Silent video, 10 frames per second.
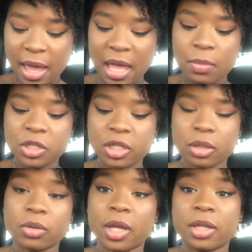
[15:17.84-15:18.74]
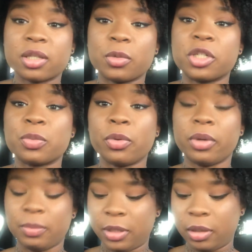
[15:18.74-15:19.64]
it would just... Okay, someone just
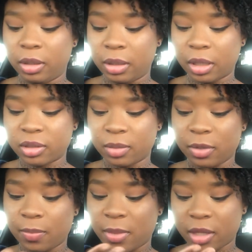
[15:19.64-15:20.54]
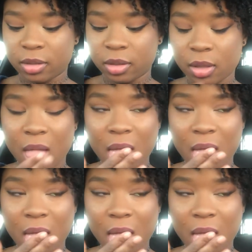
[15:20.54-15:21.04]
pulled in next to me. That's